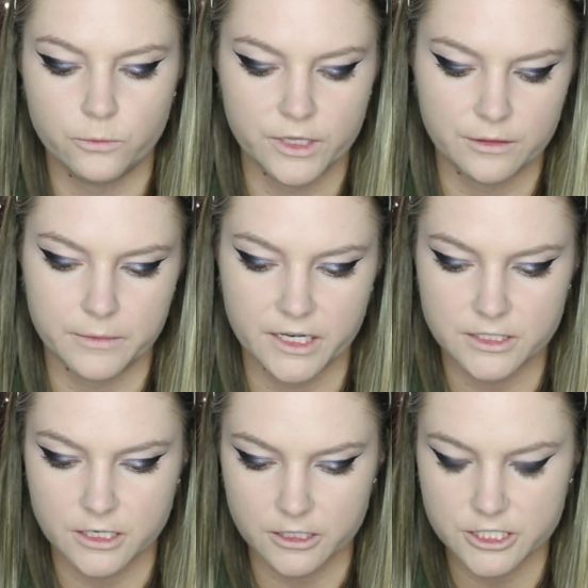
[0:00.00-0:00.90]
with my
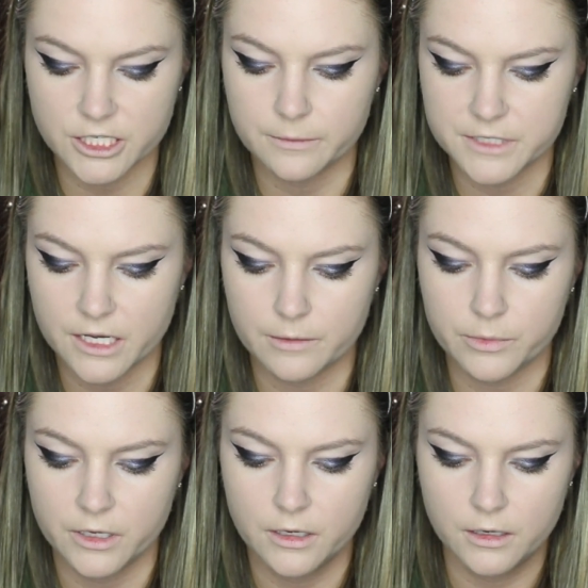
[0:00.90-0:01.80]
Tarte Shape Tape.